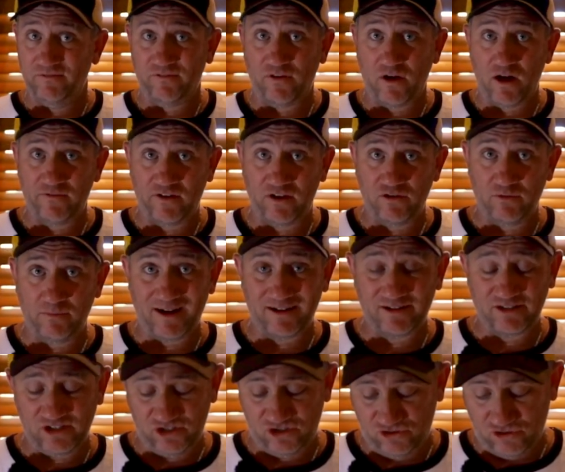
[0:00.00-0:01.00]
$500
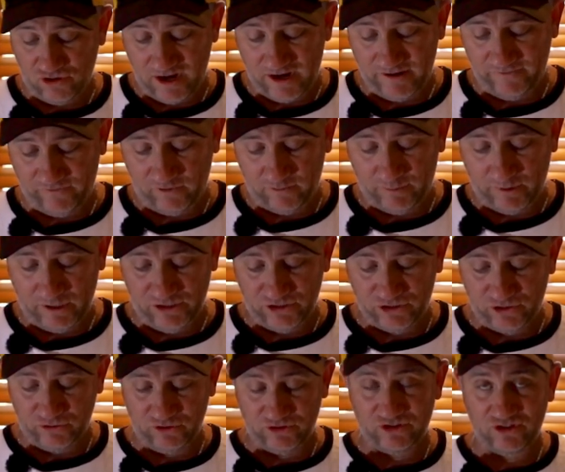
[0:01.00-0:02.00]
Australian for a pair of
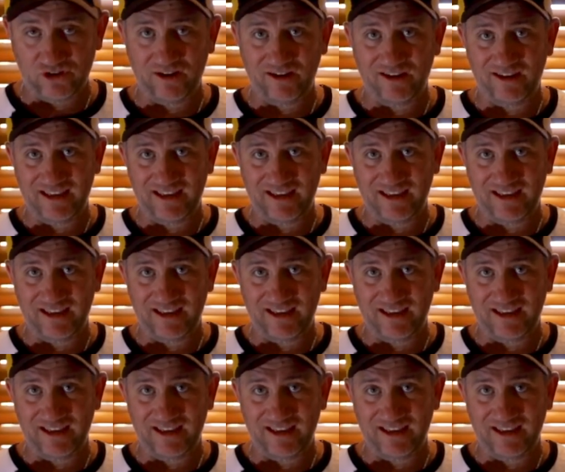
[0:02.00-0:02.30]
shorts.